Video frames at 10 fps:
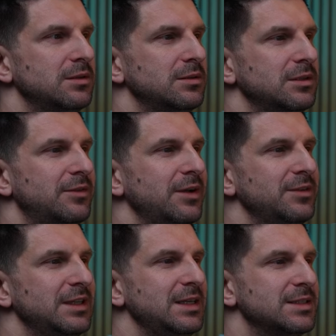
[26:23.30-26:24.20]
Basically,
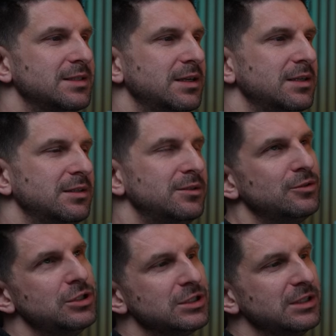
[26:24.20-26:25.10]
there are two
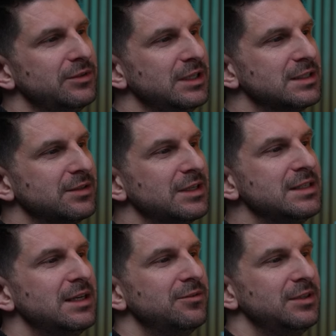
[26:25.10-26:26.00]
segments and there are
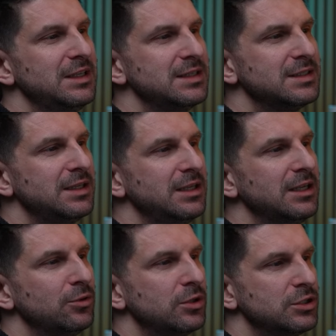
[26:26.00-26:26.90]
points.
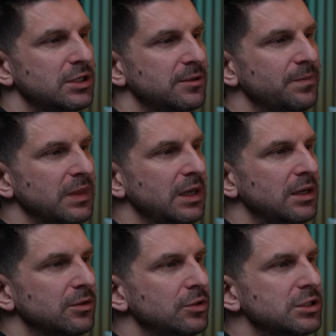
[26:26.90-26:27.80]
The points
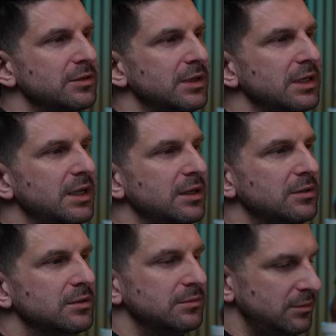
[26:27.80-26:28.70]
look like this.
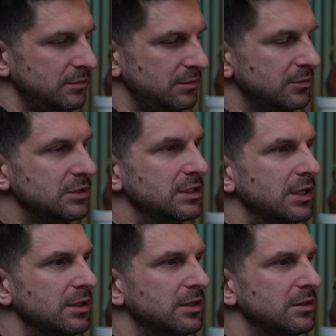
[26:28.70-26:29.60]

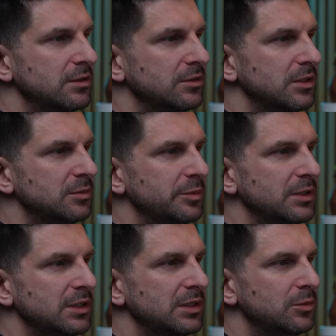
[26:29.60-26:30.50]
When we zoom in,
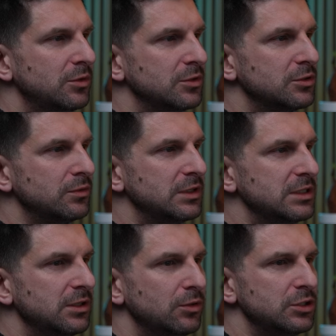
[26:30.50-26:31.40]
here we have a
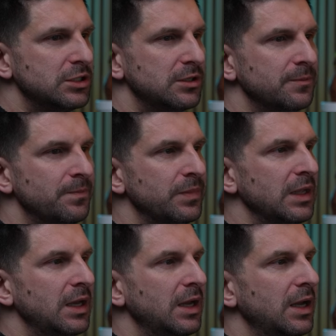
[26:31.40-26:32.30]
point and
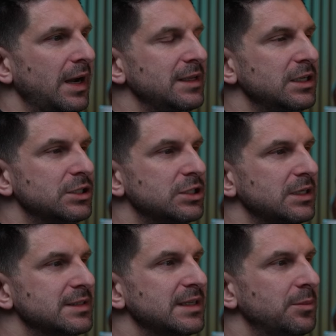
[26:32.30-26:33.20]
there are also
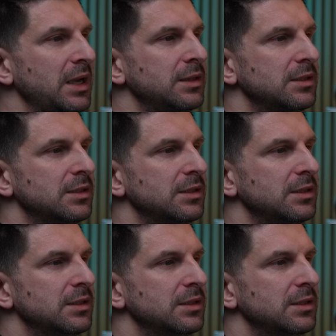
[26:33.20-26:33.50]
segments.